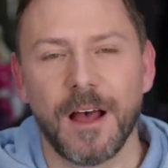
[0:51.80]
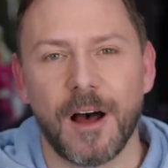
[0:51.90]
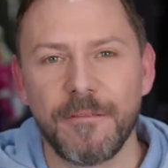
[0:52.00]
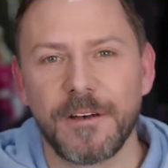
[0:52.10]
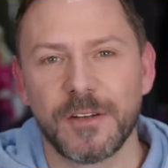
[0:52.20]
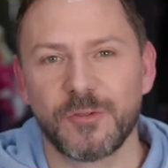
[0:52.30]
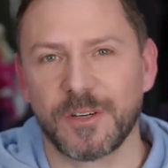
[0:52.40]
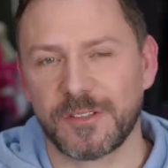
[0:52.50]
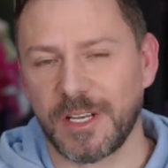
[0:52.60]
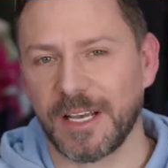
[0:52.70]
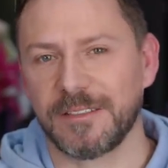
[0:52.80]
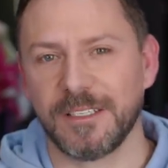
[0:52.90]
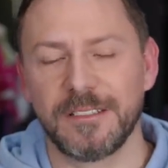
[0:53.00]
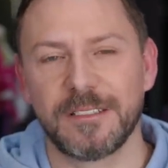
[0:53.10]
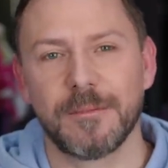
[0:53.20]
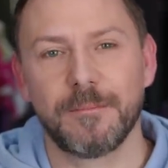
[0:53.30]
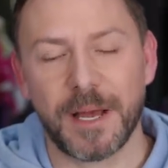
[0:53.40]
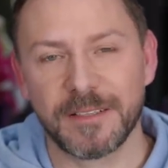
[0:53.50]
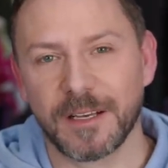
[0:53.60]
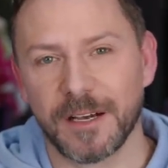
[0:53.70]
Alpha hydroxy acids,
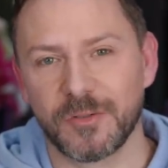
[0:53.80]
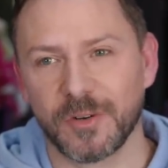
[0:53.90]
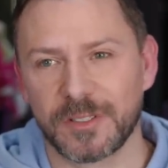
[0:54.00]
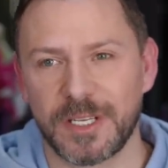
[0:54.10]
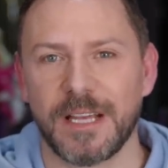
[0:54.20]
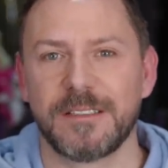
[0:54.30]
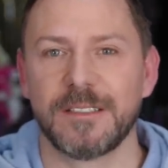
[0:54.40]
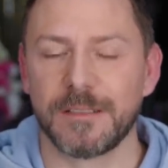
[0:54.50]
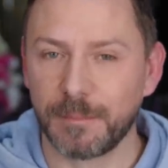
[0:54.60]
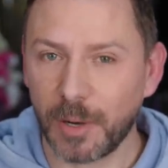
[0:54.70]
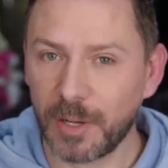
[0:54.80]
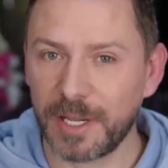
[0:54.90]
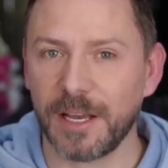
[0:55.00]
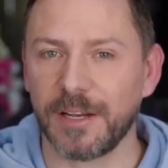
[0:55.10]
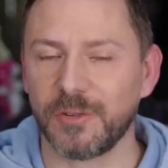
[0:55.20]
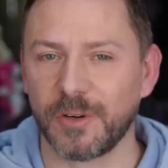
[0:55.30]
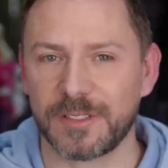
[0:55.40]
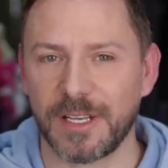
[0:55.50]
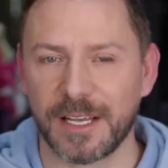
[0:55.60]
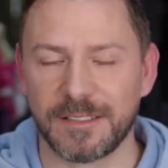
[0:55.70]
beta hydroxy acids and
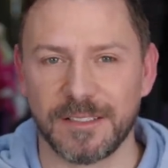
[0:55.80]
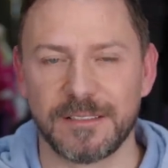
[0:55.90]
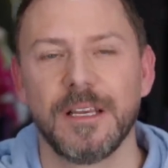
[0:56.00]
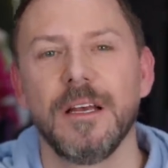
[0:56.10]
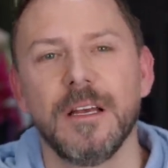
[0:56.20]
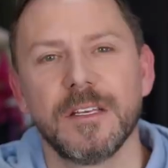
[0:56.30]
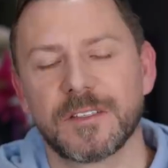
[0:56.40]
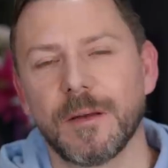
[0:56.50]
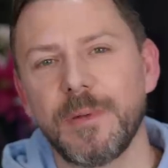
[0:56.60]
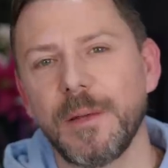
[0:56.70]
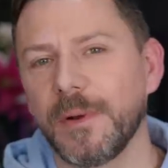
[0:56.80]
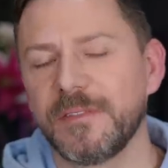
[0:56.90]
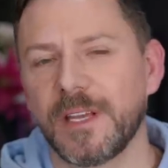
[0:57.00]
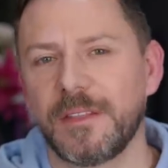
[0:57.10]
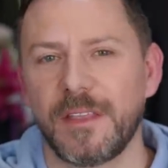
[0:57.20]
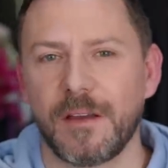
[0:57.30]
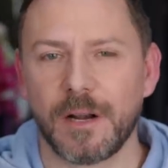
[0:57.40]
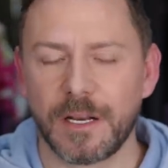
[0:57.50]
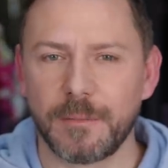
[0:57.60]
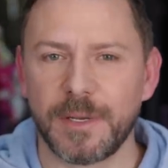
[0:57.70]
polyhydroxy acids. Some people have said that they're
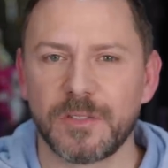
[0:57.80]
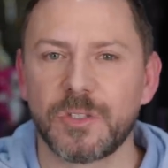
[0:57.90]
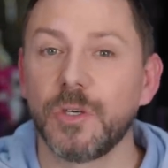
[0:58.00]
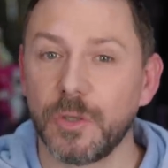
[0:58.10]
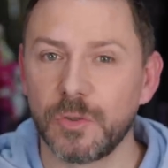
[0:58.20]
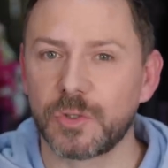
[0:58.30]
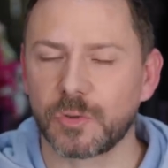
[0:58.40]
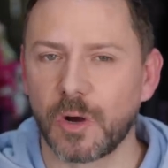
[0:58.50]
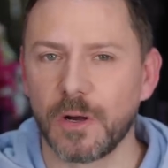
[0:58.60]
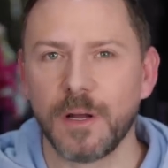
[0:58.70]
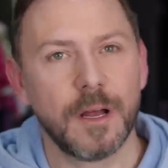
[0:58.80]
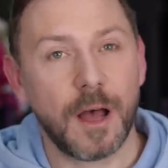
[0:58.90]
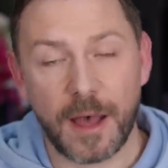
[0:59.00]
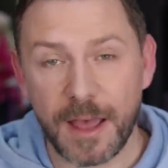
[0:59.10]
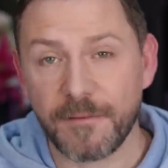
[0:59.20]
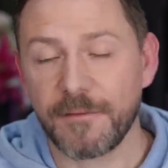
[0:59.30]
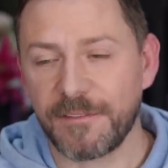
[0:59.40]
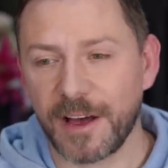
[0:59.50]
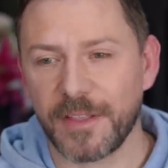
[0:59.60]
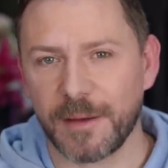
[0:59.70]
a little bit too strong. I haven't
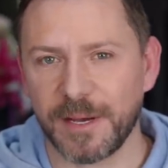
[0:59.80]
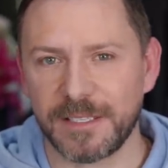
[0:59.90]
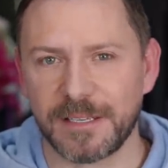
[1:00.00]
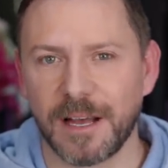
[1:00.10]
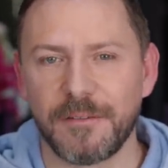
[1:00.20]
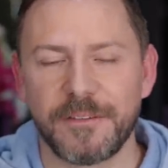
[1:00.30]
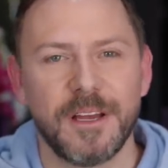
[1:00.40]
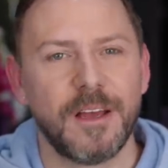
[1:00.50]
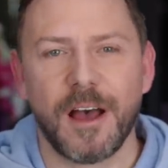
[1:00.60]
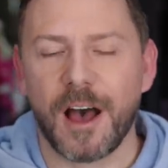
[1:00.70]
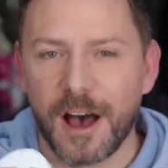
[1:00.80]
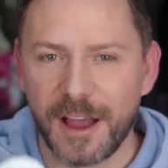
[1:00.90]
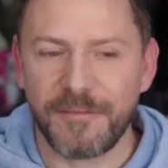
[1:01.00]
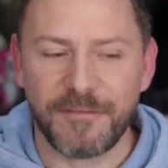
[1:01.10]
felt that myself. I